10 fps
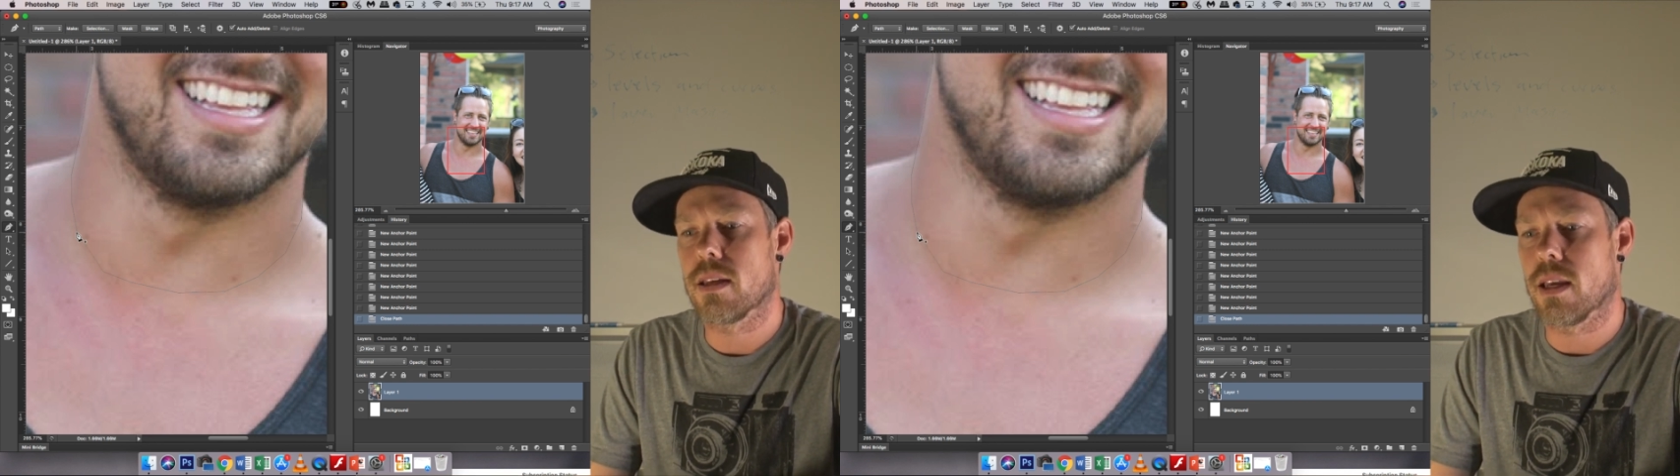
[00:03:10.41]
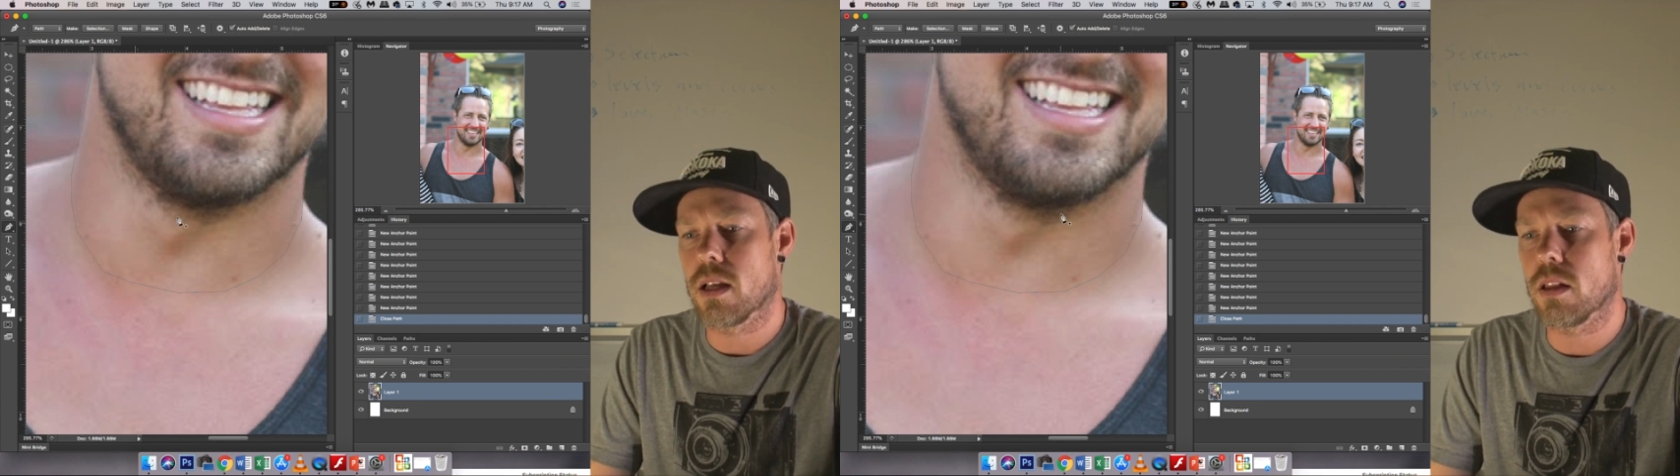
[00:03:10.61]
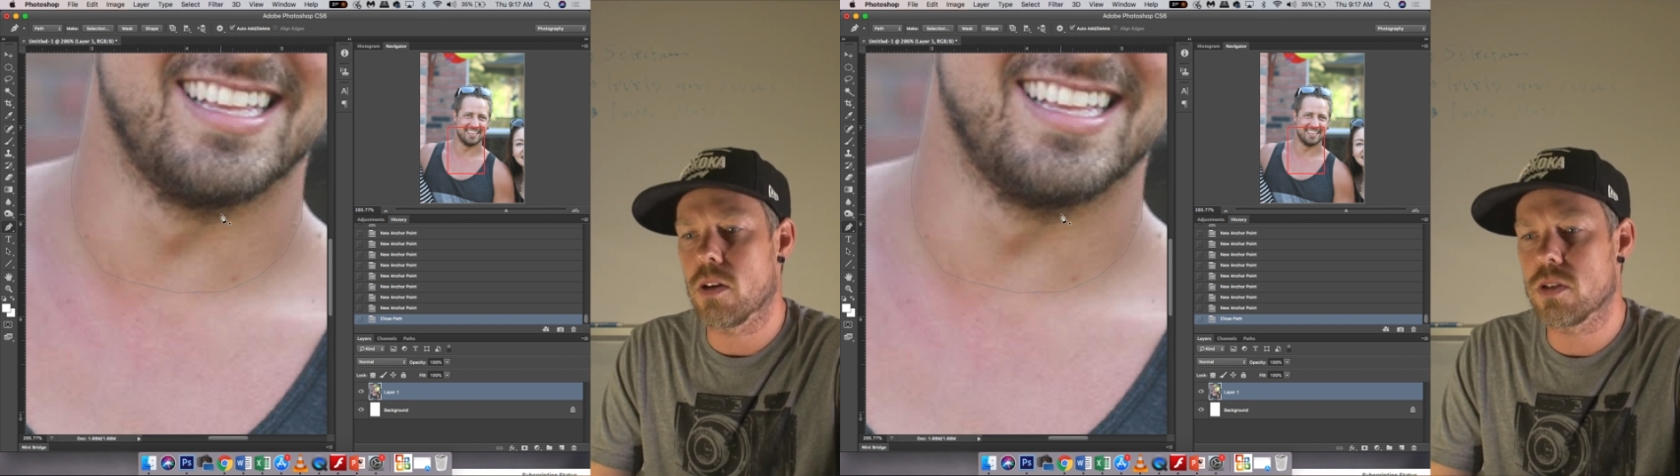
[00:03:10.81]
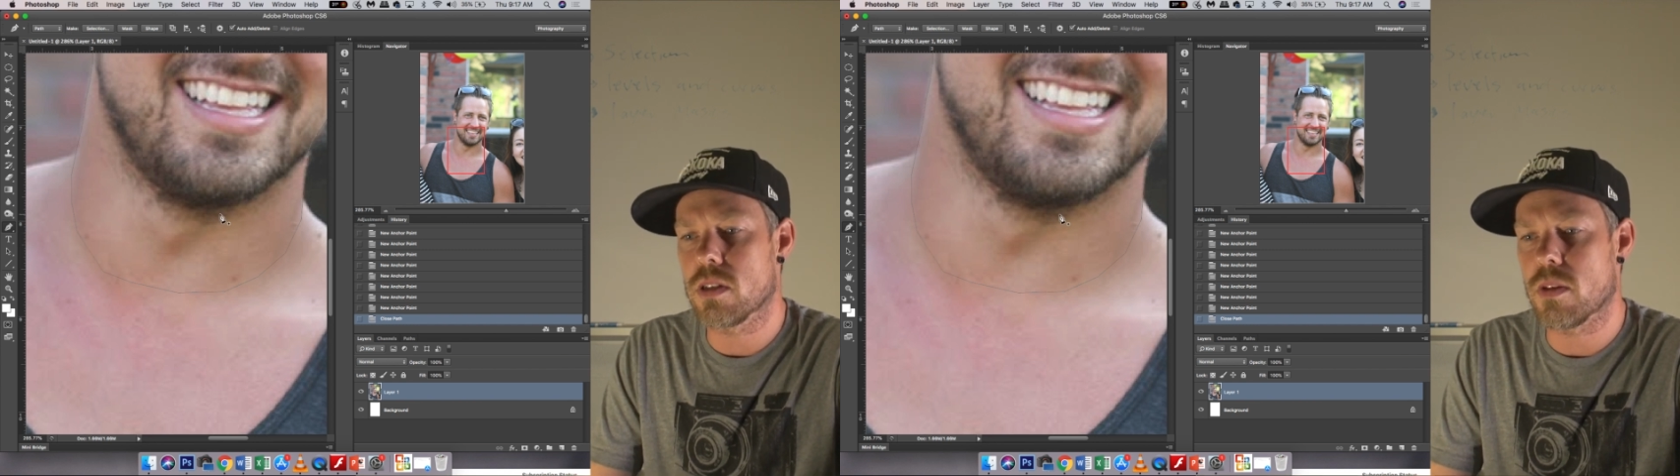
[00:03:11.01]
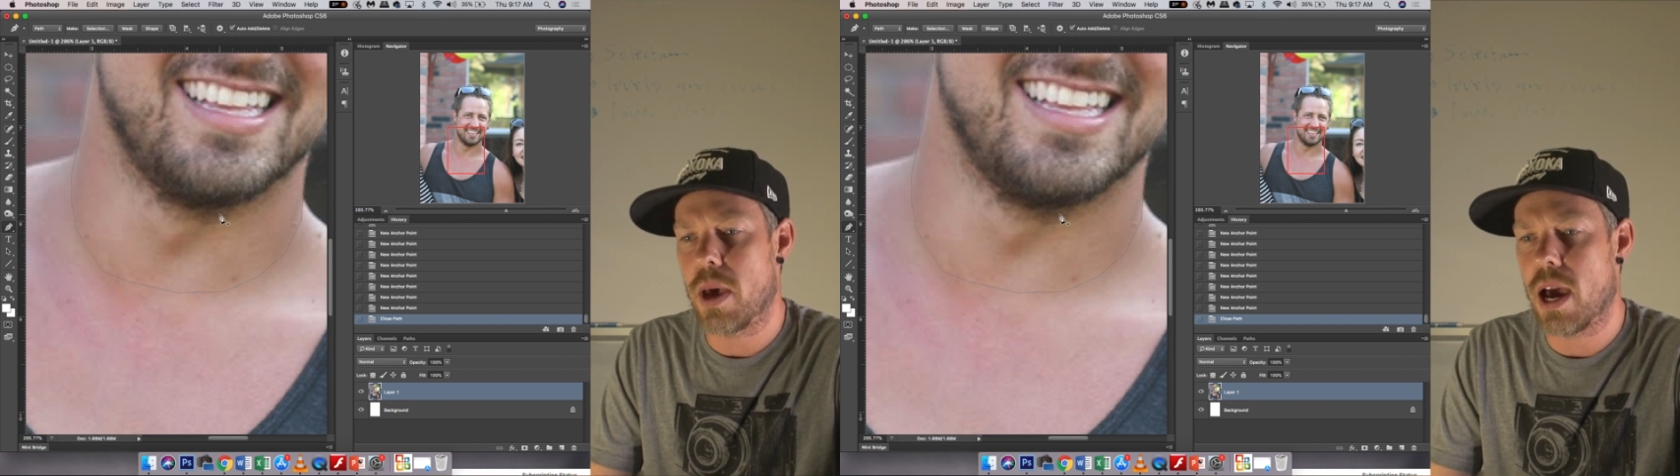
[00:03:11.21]
It closes
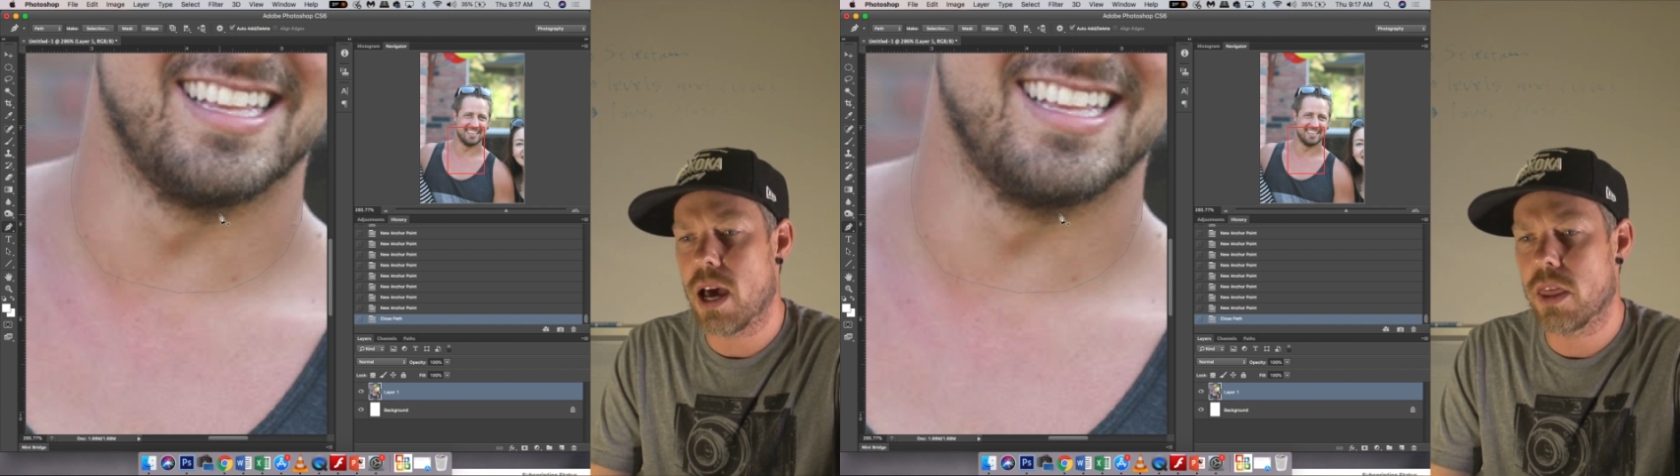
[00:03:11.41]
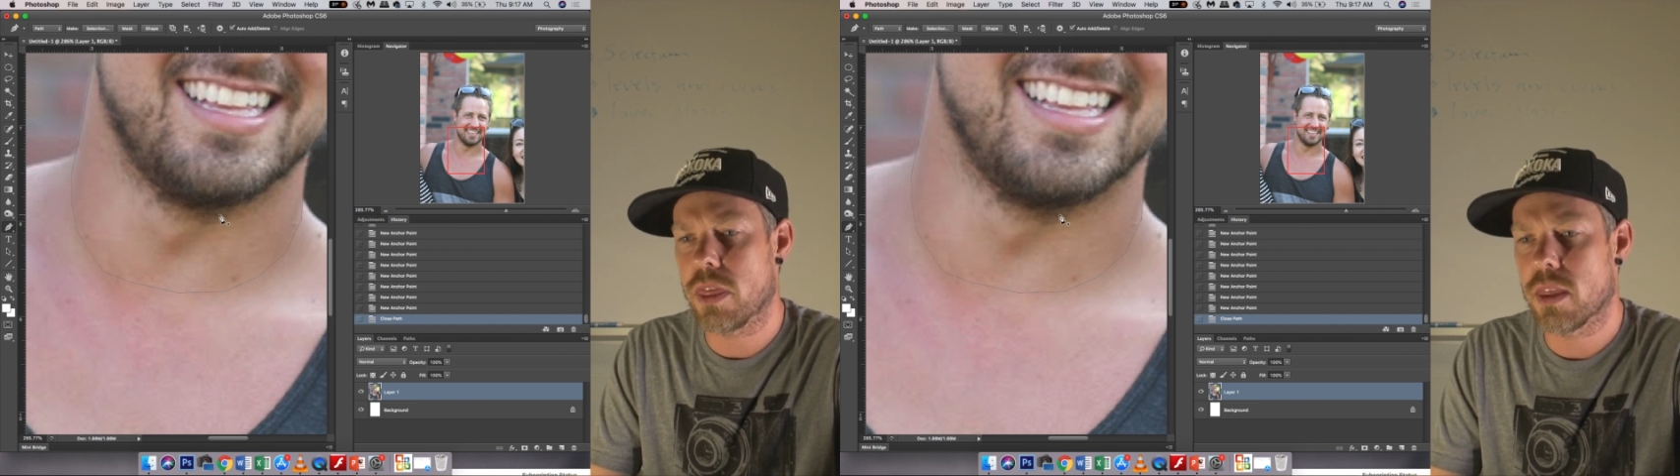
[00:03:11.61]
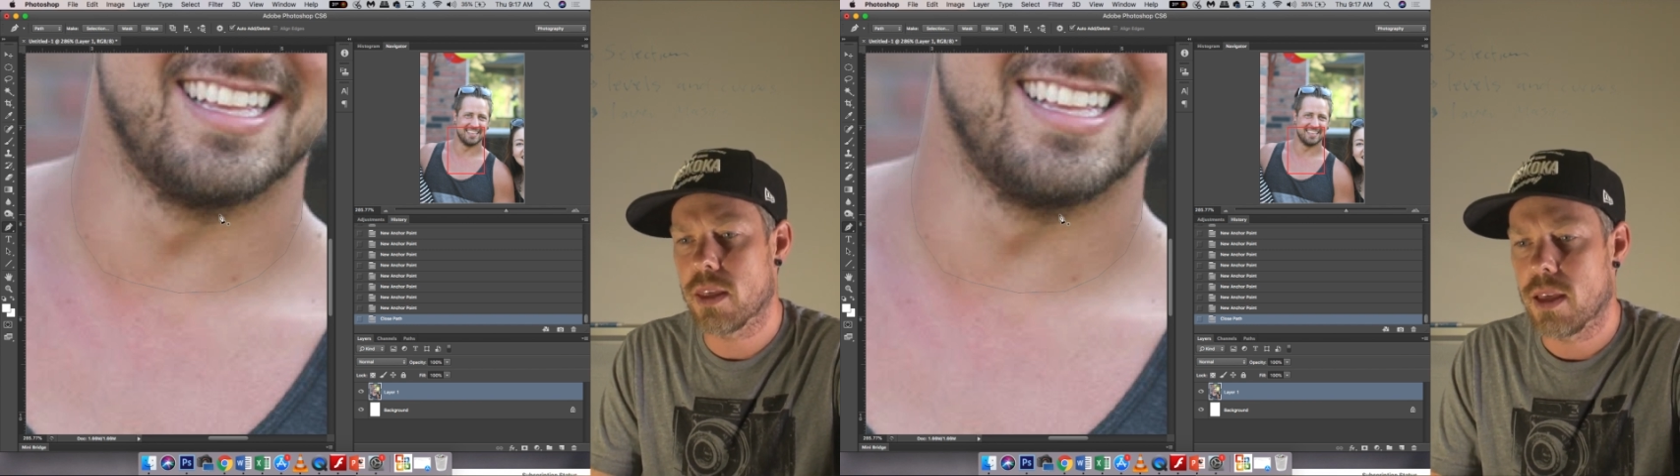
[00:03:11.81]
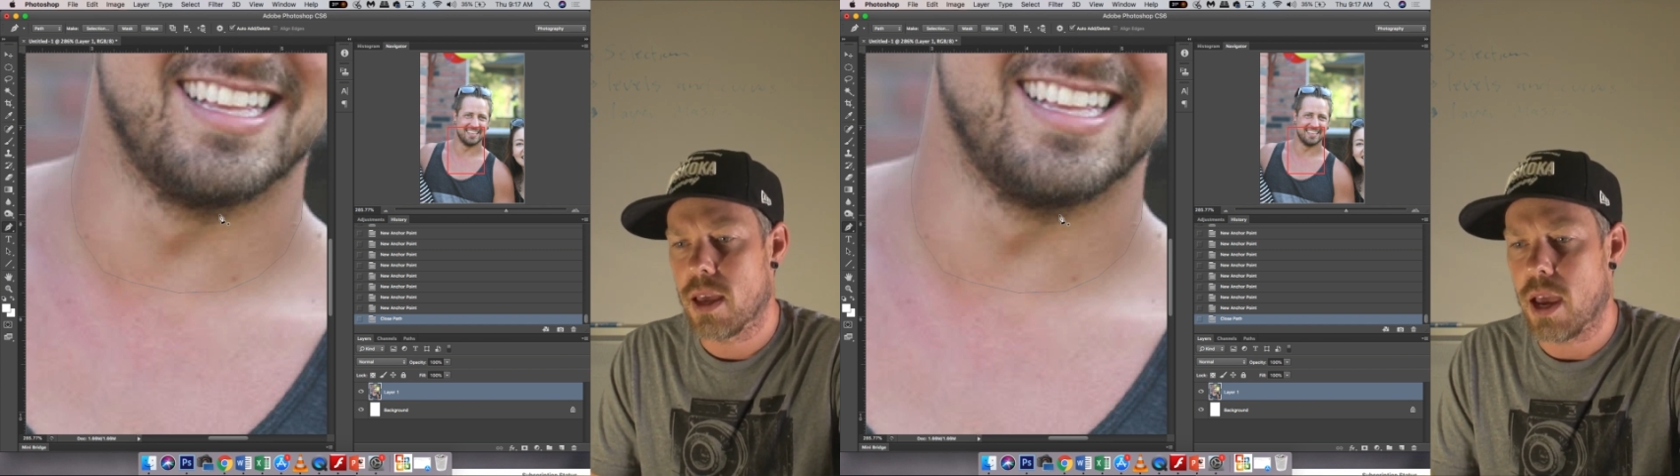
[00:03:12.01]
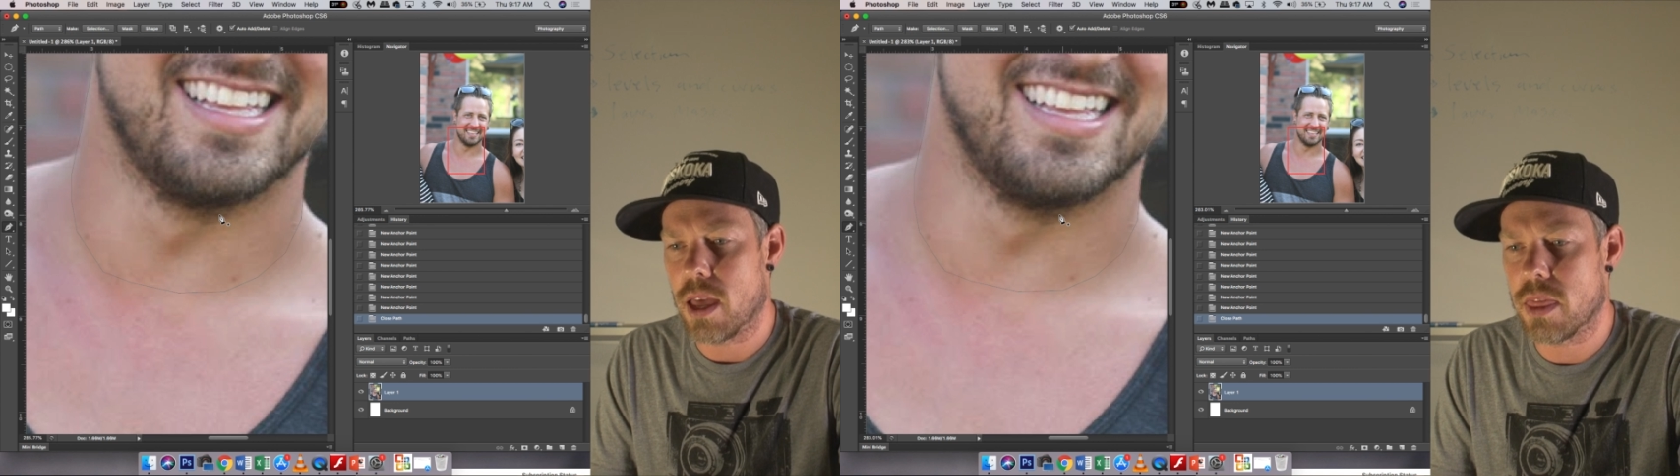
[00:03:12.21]
the path.
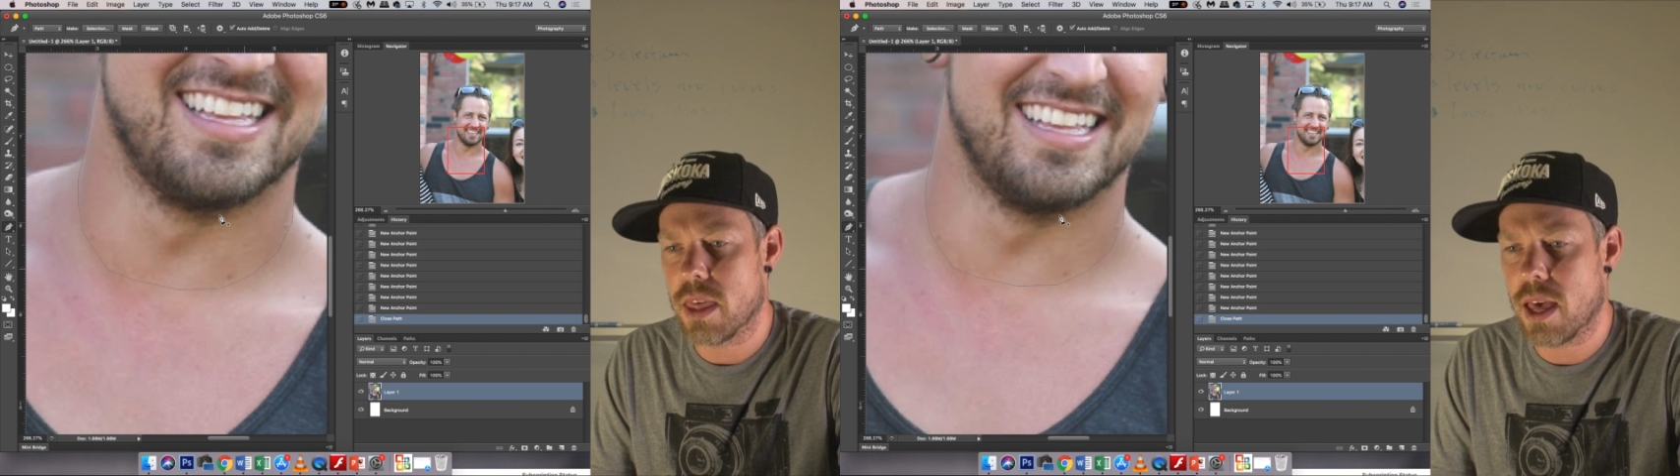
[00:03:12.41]
And